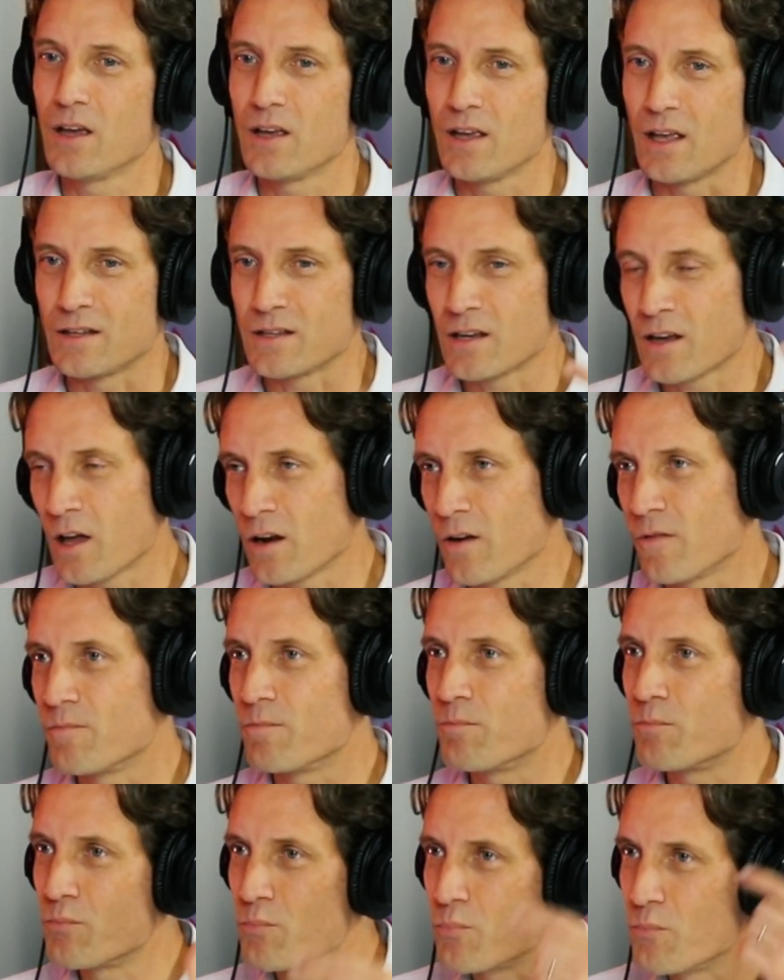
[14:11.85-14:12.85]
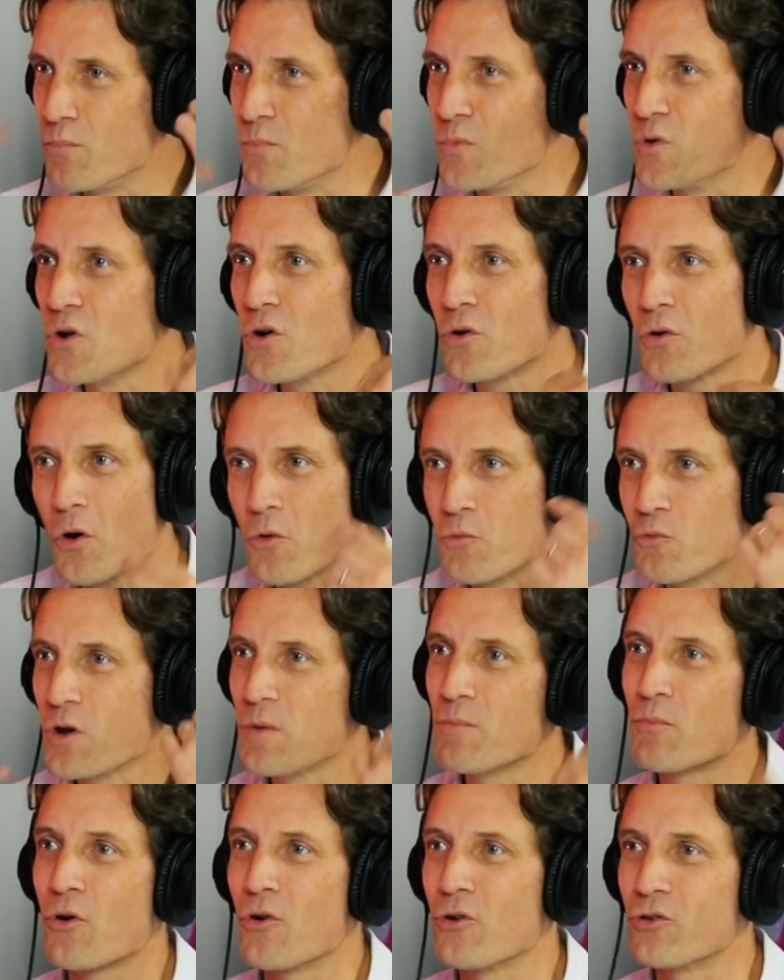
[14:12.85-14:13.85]
It's a kind of neuro
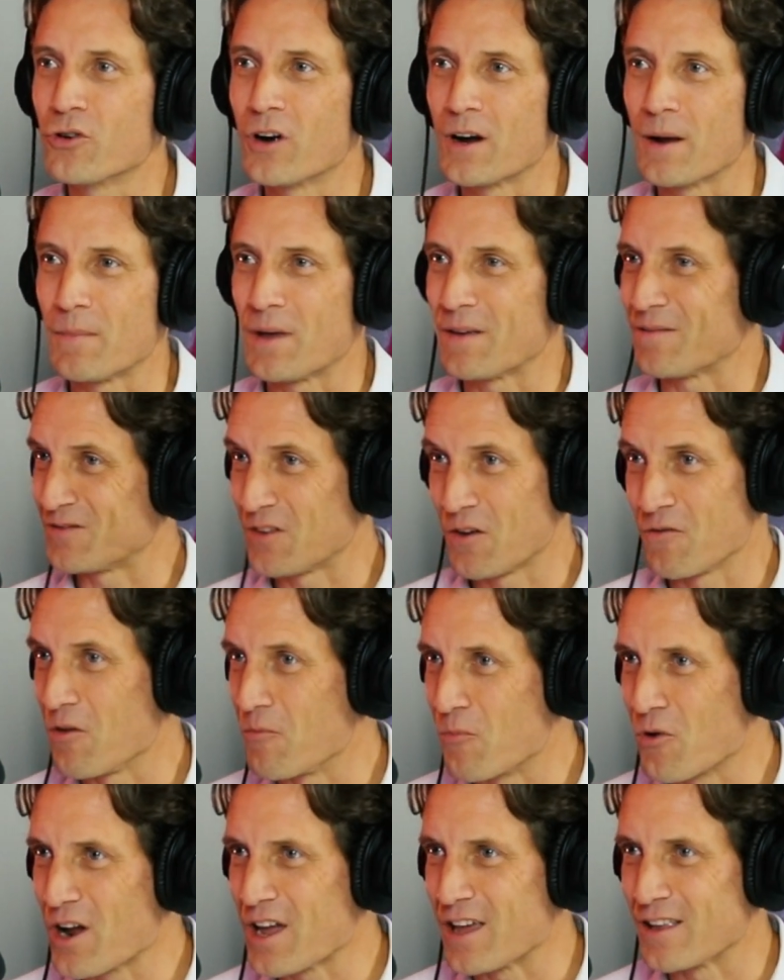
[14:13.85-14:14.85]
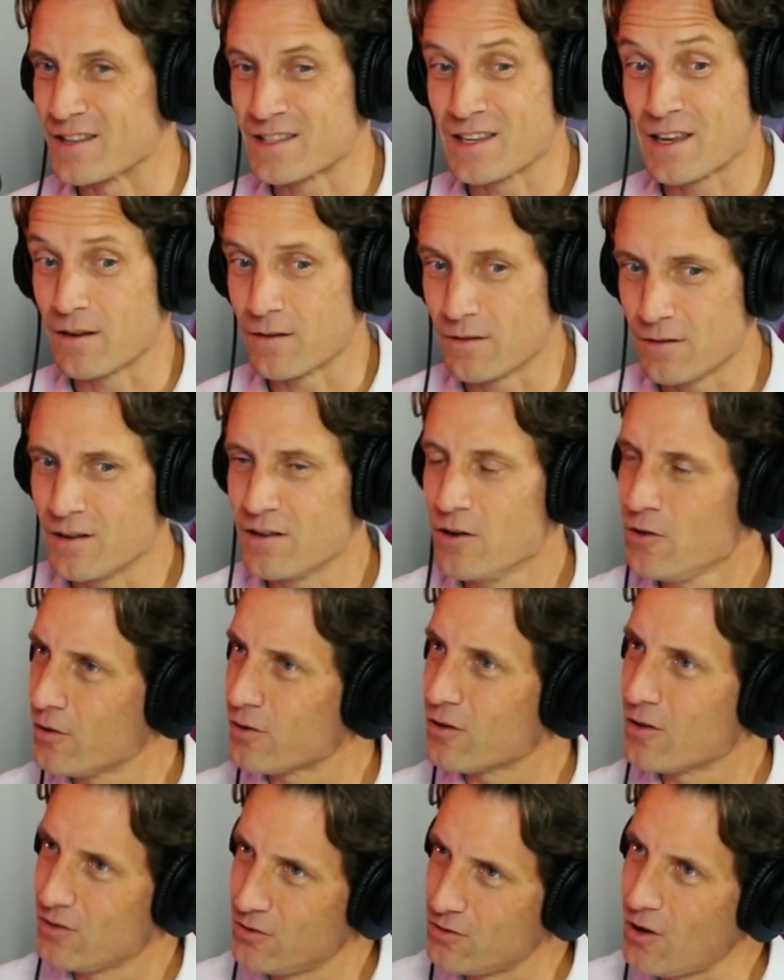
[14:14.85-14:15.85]
reprogramming of the brain saying,
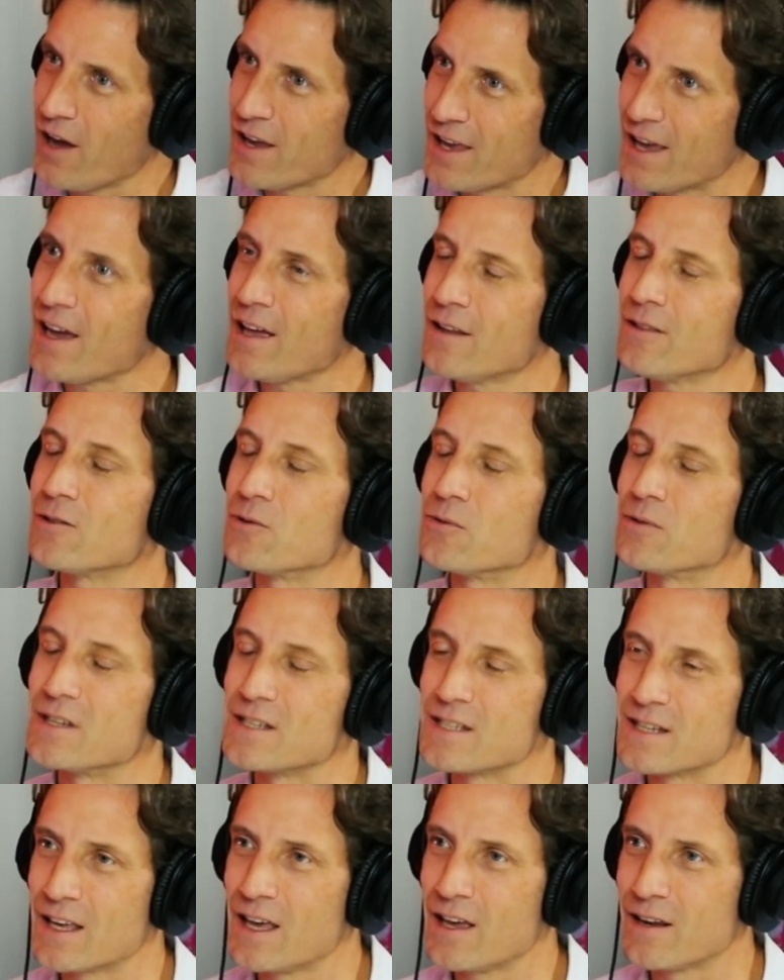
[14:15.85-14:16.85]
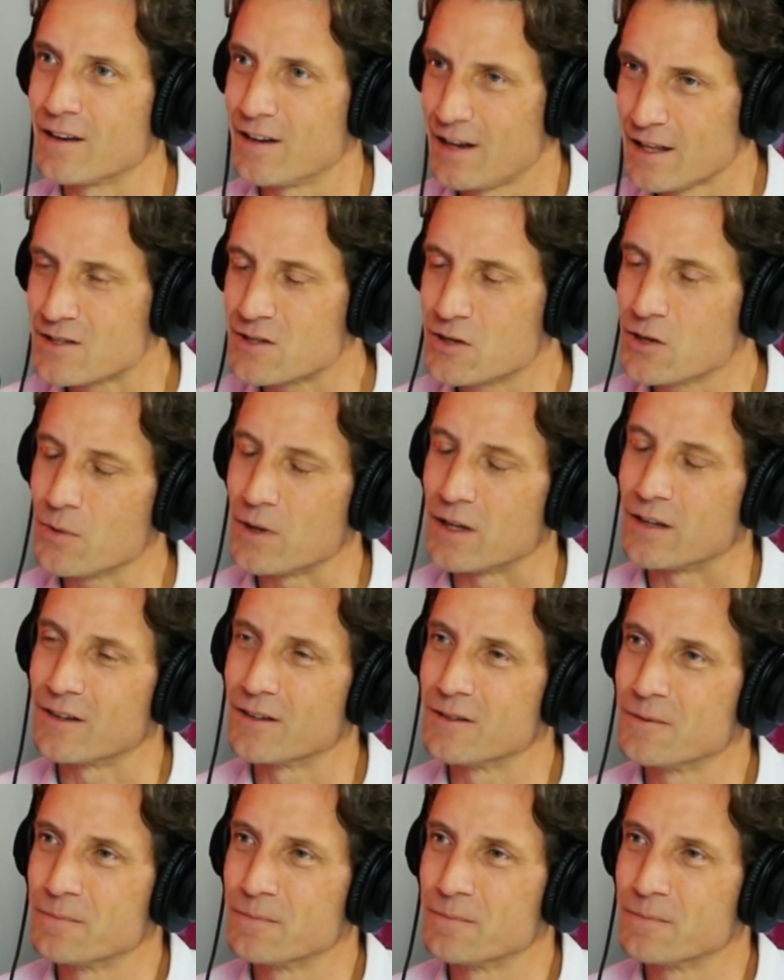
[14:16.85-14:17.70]
look, I can do this again. Let's do it.